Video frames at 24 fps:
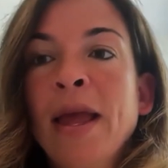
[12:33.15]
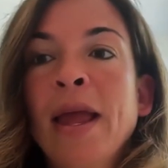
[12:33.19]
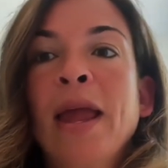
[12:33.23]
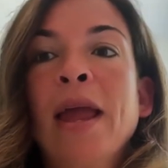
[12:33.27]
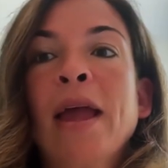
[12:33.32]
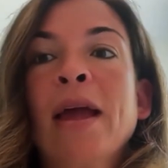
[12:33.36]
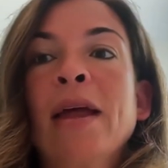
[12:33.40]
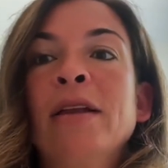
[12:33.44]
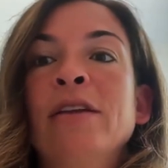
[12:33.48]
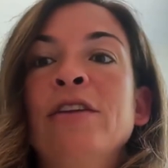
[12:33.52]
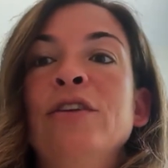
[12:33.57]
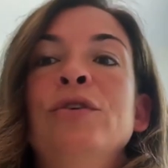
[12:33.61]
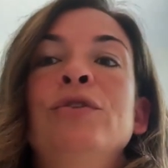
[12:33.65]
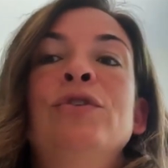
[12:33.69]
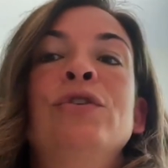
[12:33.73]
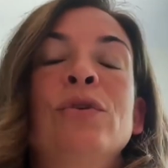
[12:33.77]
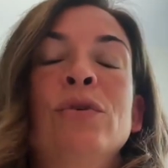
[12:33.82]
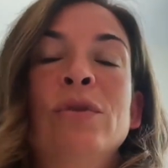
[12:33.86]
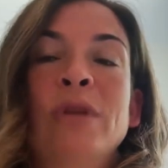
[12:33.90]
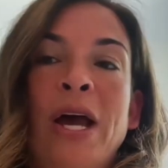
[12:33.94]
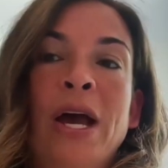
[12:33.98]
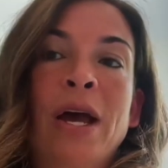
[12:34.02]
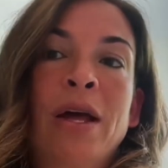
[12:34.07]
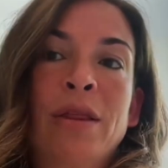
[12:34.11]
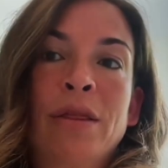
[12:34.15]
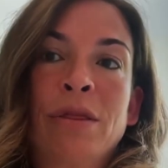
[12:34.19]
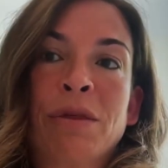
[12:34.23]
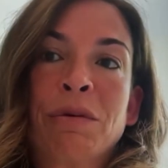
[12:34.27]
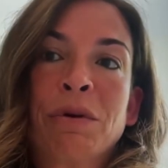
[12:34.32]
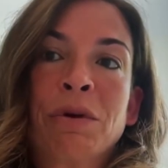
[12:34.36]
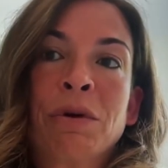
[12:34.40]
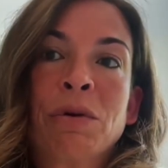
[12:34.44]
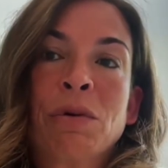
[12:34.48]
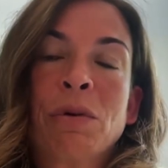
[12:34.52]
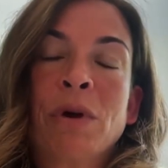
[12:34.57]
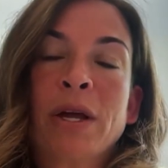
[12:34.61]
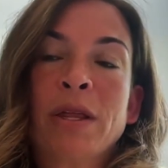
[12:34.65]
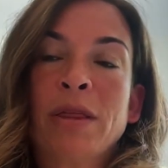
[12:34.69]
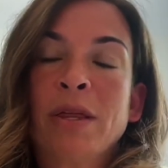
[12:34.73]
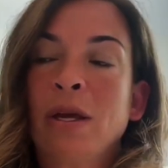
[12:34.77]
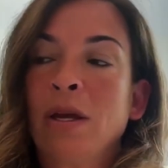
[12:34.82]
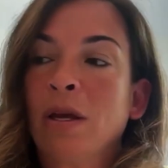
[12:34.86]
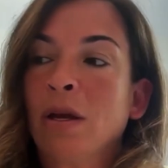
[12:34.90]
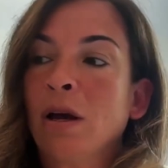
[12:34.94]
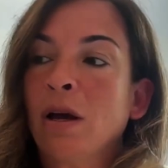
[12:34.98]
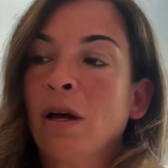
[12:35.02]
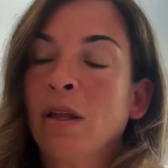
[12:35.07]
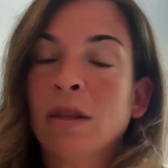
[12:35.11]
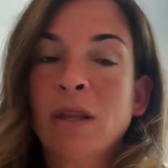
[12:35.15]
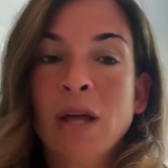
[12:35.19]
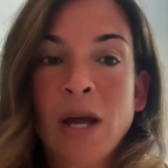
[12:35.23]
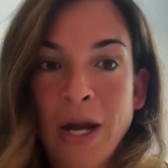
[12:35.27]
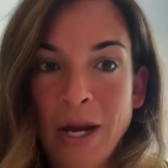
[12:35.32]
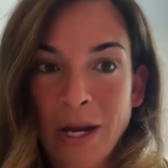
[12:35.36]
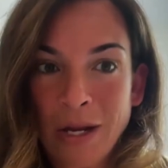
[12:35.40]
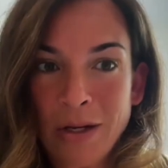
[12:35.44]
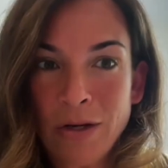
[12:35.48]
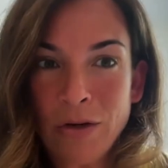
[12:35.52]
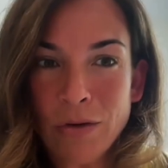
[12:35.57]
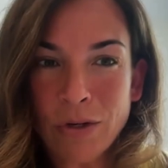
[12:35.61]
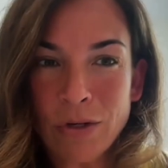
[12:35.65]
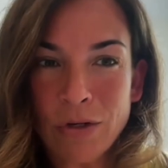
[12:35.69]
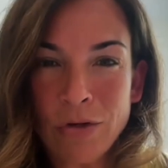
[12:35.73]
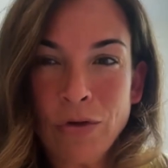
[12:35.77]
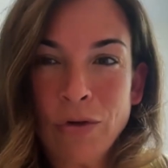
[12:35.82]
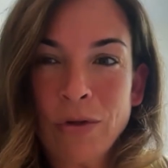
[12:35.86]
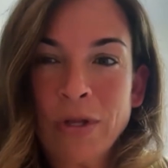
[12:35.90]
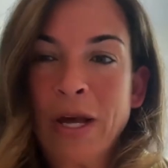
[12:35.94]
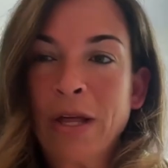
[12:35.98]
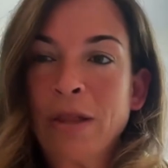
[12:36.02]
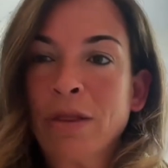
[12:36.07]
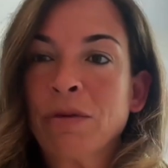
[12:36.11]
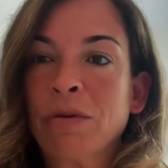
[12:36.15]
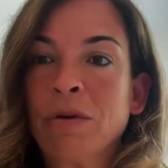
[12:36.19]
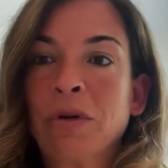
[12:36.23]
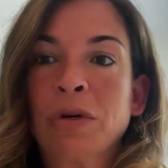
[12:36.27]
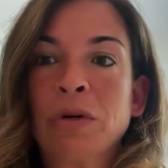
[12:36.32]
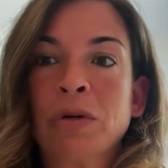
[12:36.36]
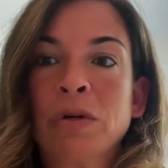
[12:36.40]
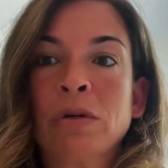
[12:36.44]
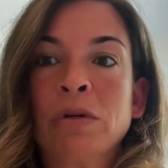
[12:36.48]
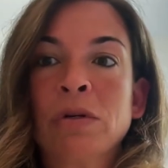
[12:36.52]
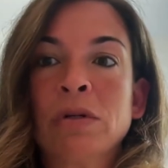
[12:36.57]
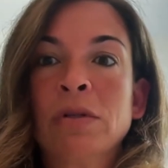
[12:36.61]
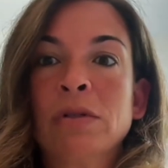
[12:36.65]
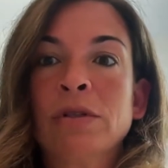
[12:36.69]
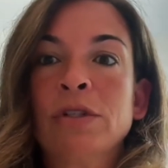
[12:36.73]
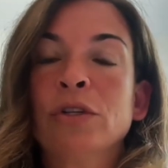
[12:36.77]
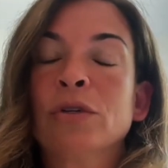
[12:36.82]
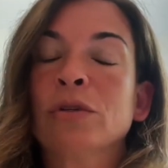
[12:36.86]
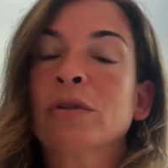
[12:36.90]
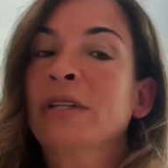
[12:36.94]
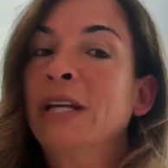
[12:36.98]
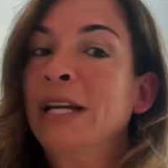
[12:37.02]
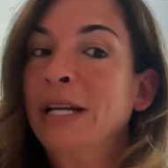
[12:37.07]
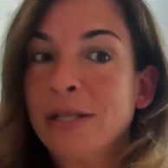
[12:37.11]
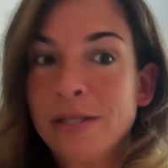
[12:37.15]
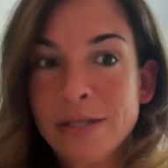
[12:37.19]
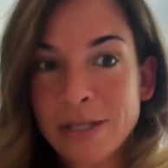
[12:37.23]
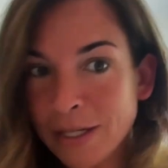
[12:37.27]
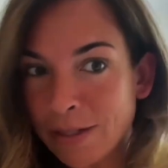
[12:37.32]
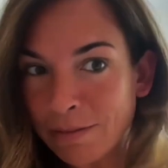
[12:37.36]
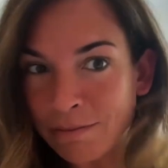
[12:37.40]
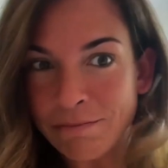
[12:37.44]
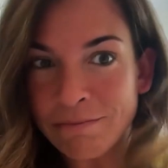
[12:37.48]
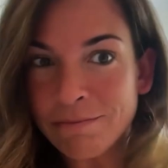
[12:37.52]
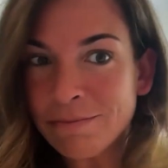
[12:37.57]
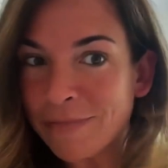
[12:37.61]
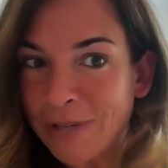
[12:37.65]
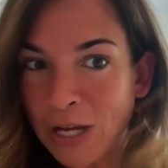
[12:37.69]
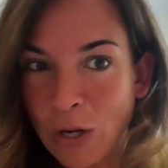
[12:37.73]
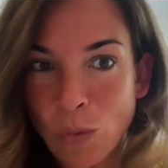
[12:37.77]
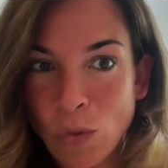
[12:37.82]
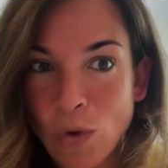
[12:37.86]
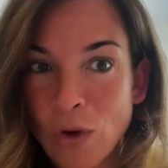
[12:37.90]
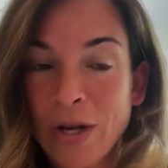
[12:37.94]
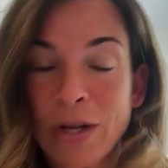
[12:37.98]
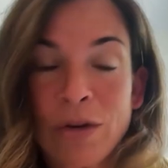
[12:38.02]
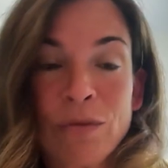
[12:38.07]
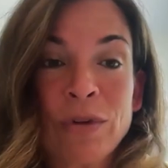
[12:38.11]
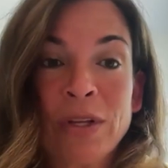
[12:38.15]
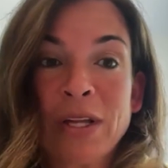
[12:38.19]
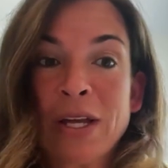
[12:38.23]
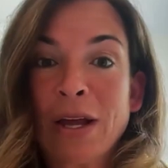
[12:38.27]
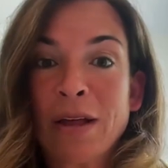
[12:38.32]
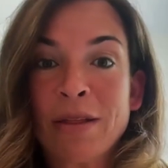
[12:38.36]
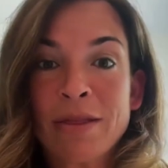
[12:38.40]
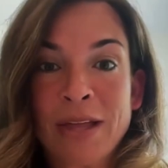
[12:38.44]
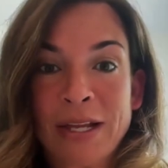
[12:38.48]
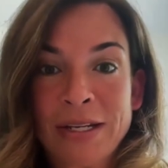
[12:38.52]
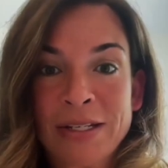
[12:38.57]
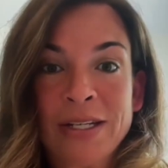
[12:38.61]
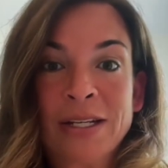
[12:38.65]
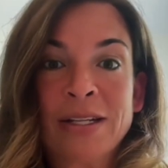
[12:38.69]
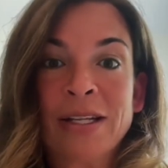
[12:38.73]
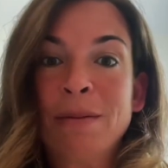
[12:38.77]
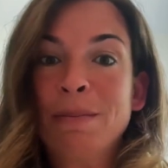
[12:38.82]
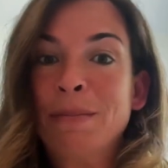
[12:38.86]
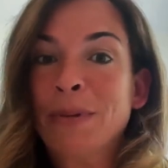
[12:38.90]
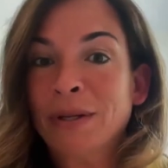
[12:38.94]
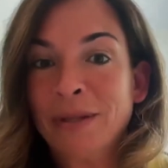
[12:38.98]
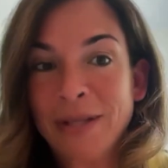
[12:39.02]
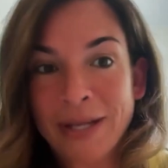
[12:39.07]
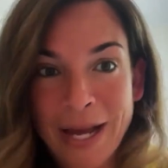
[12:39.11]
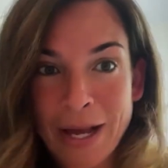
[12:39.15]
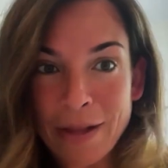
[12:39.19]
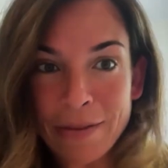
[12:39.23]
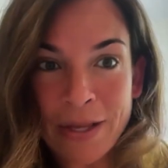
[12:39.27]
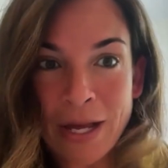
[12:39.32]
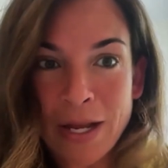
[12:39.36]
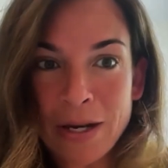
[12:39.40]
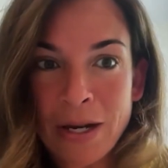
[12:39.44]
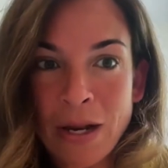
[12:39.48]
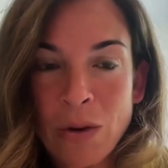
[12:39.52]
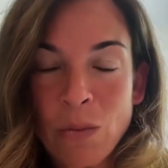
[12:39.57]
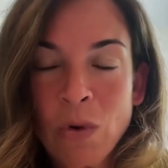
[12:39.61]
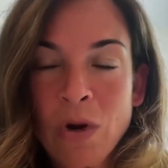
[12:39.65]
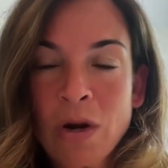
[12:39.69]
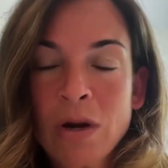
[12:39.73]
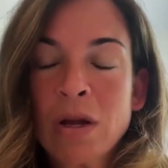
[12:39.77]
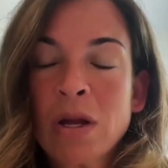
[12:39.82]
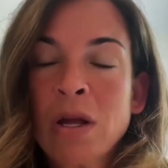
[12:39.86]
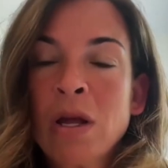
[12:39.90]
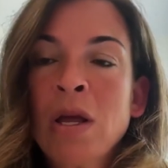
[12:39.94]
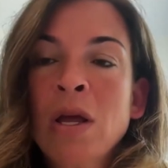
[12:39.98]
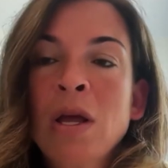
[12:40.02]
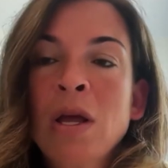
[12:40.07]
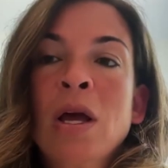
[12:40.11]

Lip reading: And you do that through, I think online, you can do that through your LinkedIn network and really authentically building out that network.